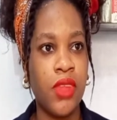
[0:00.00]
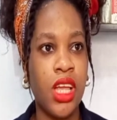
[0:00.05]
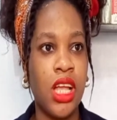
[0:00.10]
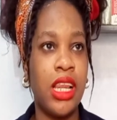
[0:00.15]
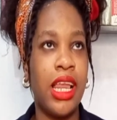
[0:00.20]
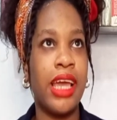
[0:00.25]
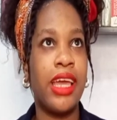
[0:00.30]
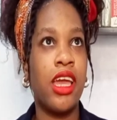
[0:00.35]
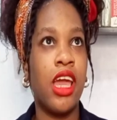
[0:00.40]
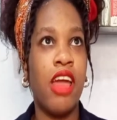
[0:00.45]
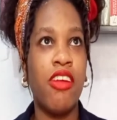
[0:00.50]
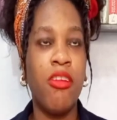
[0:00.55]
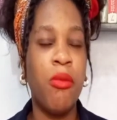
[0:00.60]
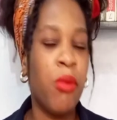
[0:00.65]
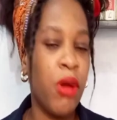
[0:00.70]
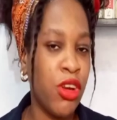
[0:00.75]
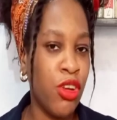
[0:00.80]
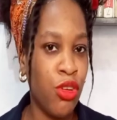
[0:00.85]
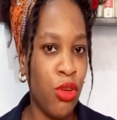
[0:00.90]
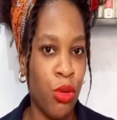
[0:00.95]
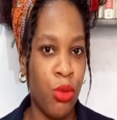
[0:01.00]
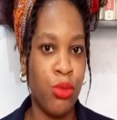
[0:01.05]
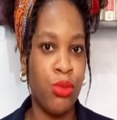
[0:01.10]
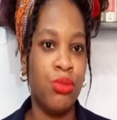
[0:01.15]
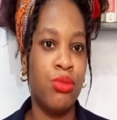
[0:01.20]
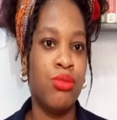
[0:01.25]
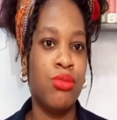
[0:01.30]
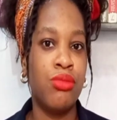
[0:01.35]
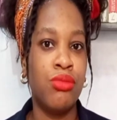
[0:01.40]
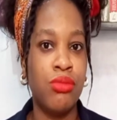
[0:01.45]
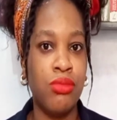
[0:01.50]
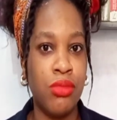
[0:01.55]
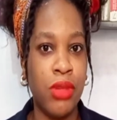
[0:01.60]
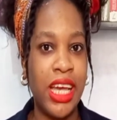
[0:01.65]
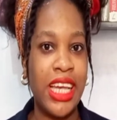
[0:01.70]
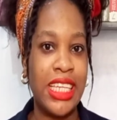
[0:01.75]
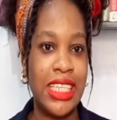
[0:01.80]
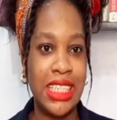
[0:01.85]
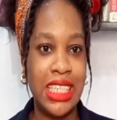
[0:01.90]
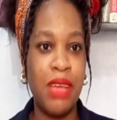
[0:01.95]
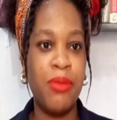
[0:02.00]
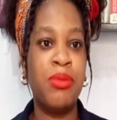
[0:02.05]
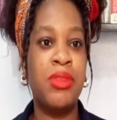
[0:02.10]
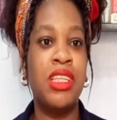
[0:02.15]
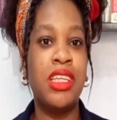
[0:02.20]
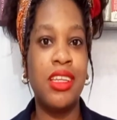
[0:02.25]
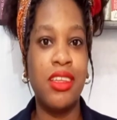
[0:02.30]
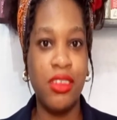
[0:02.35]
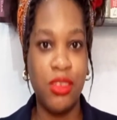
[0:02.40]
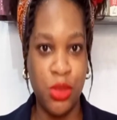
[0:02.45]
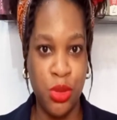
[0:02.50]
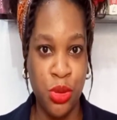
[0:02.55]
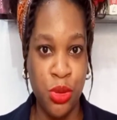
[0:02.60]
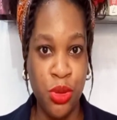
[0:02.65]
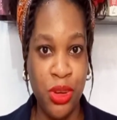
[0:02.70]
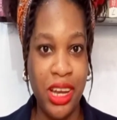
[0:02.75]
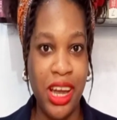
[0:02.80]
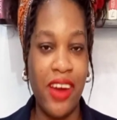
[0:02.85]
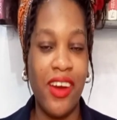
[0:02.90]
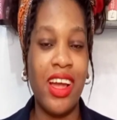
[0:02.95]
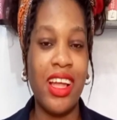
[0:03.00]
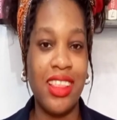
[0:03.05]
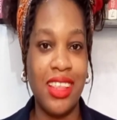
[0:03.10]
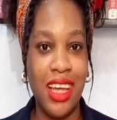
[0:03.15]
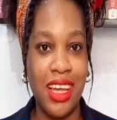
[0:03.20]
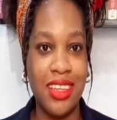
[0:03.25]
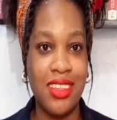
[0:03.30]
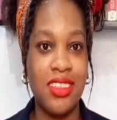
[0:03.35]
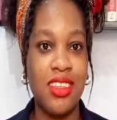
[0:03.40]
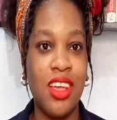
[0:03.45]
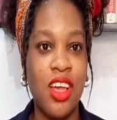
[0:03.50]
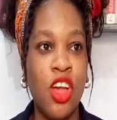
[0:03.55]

Like everybody know, except the two characters.